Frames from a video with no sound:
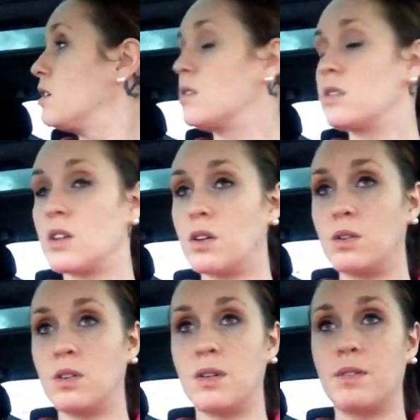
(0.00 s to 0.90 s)
So
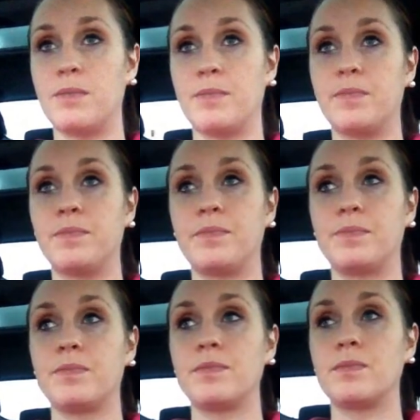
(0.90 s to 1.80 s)

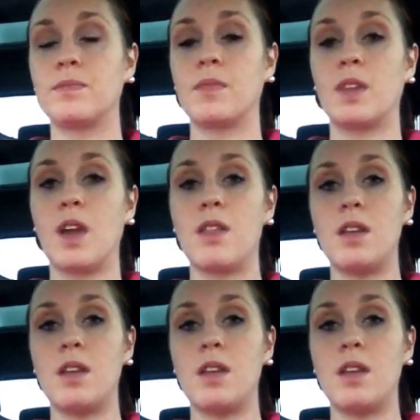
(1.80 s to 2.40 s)
I